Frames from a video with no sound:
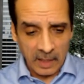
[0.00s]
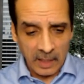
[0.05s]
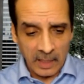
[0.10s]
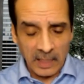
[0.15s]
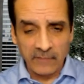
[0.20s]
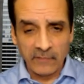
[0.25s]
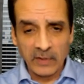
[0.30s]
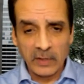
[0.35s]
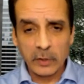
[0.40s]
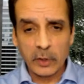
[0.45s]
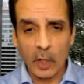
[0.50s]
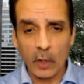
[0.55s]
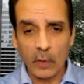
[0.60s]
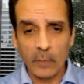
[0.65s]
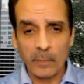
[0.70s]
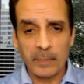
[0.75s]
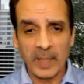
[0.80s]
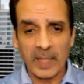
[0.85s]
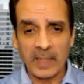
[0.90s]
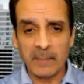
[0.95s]
even though
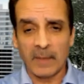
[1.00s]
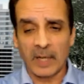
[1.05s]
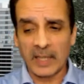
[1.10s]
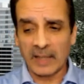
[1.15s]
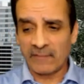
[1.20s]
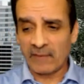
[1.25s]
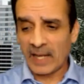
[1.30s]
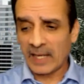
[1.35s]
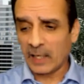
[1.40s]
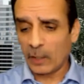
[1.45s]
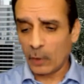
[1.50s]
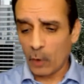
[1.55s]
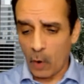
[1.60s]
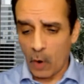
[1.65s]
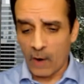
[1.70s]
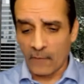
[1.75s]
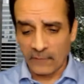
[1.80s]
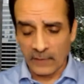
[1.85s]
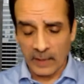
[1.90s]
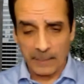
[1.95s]
Betty might have had an
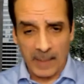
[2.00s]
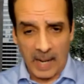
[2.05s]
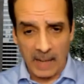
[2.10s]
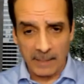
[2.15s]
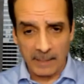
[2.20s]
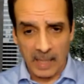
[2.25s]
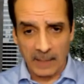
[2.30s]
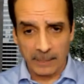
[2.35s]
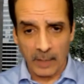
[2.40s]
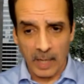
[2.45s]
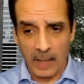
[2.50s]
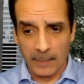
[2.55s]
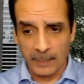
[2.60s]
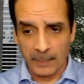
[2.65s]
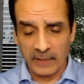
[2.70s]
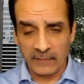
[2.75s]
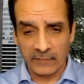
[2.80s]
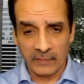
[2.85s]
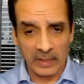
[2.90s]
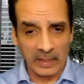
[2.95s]
offer to buy my
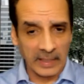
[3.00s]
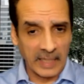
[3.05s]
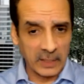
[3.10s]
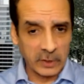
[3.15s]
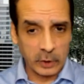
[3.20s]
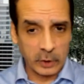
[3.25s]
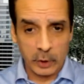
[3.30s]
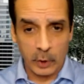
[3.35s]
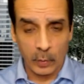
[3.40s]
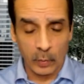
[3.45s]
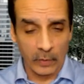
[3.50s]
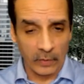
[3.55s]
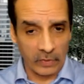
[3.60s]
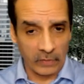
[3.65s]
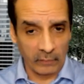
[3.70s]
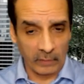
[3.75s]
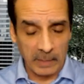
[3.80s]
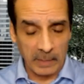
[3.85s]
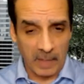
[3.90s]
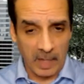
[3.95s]
property for the last 2 or
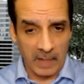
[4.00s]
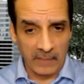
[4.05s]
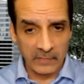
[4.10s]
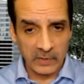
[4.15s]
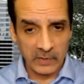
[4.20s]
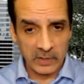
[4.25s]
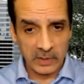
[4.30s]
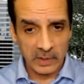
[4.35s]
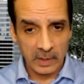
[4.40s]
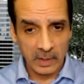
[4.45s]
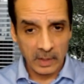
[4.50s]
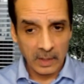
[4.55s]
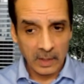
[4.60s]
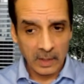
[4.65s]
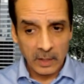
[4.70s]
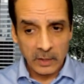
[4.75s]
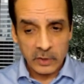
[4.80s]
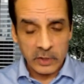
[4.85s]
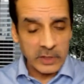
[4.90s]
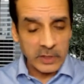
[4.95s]
3 months,
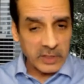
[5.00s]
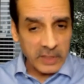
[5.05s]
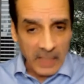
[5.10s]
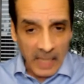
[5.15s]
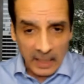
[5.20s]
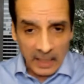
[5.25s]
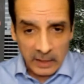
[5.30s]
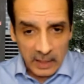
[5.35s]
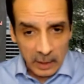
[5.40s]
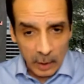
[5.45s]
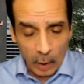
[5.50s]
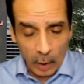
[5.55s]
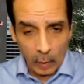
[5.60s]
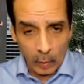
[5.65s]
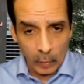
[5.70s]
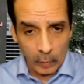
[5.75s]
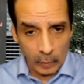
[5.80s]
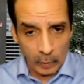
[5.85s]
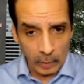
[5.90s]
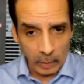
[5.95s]
she's not the
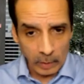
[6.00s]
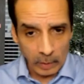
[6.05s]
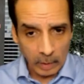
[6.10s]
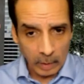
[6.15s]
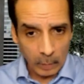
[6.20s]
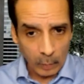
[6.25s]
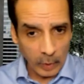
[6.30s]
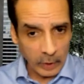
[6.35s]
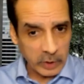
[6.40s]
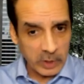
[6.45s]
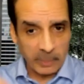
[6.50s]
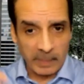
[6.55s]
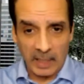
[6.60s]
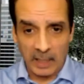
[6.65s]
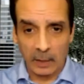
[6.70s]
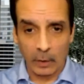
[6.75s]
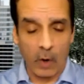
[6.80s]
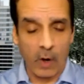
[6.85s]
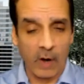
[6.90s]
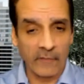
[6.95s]
owner when she
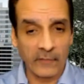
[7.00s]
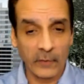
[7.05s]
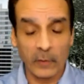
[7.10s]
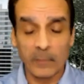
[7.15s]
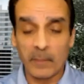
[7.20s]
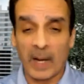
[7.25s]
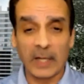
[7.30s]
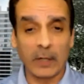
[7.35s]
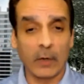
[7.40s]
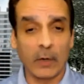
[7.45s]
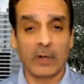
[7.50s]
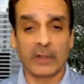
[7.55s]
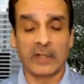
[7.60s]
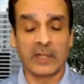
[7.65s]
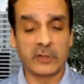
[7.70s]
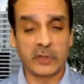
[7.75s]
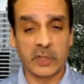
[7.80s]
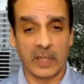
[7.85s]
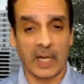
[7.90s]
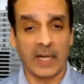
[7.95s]
made an offer and
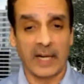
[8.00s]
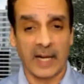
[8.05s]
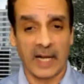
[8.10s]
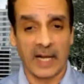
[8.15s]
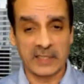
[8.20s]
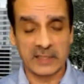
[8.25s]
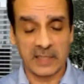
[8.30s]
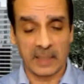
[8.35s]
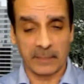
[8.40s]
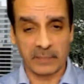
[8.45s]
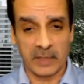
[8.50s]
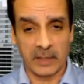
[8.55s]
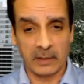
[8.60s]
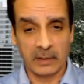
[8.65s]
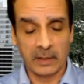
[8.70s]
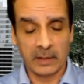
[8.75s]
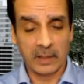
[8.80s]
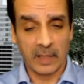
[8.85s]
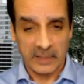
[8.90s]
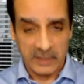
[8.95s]
I accepted.
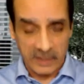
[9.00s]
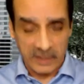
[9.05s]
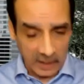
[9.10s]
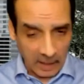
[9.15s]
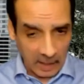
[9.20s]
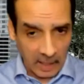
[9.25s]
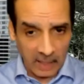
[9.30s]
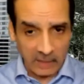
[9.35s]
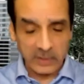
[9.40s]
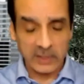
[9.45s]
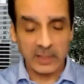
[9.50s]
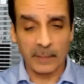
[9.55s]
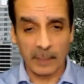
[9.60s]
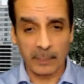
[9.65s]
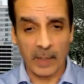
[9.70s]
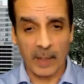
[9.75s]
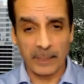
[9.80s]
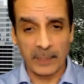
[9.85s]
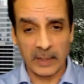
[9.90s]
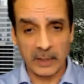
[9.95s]
I said, I'll sell my
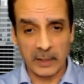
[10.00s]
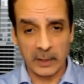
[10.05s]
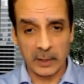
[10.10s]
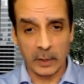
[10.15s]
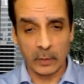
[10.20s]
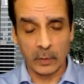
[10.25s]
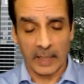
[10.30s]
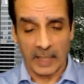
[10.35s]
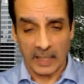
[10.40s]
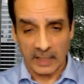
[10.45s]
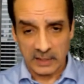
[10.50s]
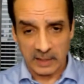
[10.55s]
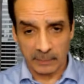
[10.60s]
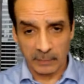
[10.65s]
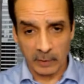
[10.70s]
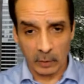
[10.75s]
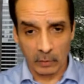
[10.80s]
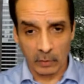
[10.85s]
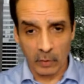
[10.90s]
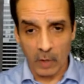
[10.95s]
property to you, and I
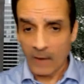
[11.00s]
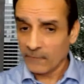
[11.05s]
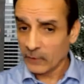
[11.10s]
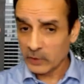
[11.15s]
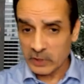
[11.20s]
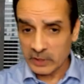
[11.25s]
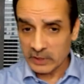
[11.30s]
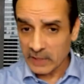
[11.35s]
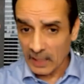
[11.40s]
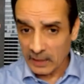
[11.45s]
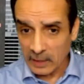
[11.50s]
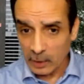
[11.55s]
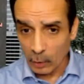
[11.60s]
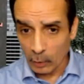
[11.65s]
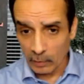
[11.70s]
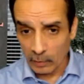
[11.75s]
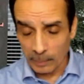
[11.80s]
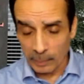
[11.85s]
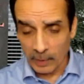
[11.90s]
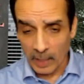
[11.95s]
accepted her offer. She's not the
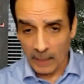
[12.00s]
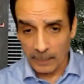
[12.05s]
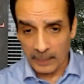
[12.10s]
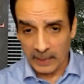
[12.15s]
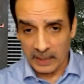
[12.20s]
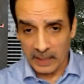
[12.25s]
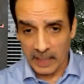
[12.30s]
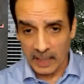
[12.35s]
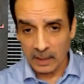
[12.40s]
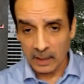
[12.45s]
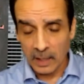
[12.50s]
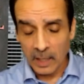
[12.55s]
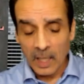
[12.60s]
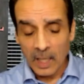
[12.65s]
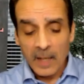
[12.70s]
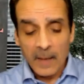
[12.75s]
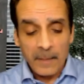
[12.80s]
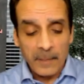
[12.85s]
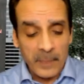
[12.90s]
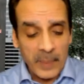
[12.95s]
owner of the property yet.
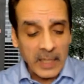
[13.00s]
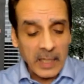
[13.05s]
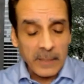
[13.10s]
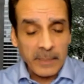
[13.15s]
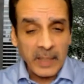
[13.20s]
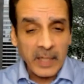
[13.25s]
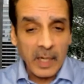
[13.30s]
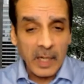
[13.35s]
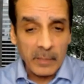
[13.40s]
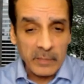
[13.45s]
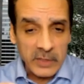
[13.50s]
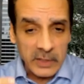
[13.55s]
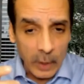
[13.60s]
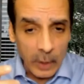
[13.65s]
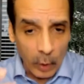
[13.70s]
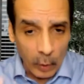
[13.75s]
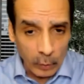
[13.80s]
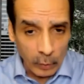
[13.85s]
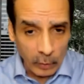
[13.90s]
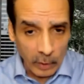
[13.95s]
Betty becomes the
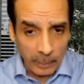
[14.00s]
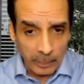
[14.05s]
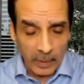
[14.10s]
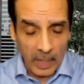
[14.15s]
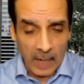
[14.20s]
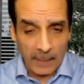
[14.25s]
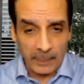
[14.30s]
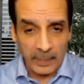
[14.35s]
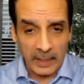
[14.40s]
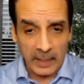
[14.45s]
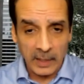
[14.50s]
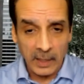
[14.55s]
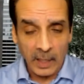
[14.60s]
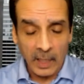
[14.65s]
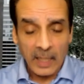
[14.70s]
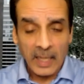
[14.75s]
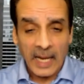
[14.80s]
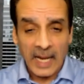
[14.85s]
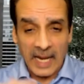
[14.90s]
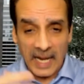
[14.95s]
owner of the property
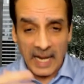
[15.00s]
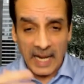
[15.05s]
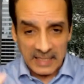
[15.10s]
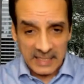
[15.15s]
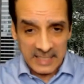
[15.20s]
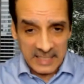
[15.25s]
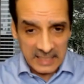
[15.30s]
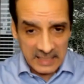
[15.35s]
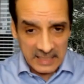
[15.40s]
at